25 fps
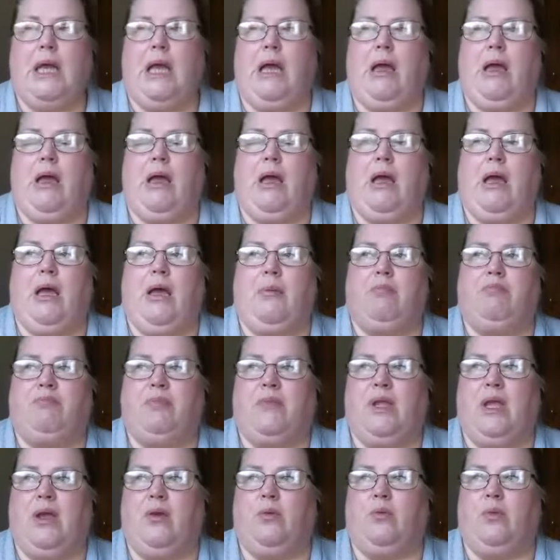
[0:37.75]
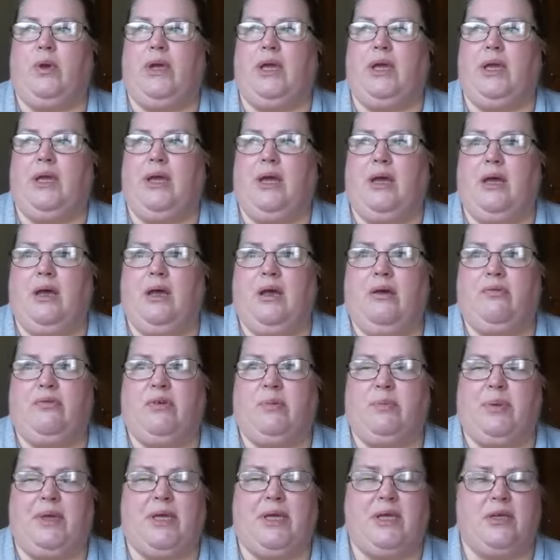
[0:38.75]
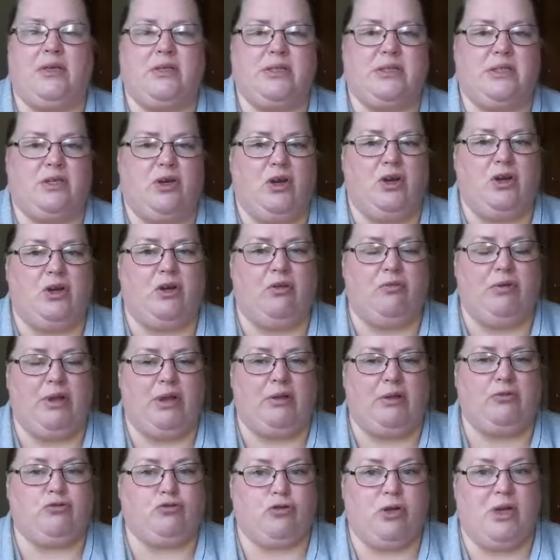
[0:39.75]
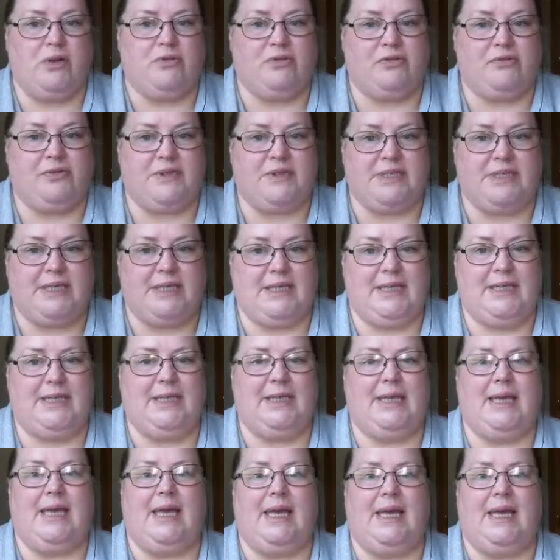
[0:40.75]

We have a big concern around driver fatigue,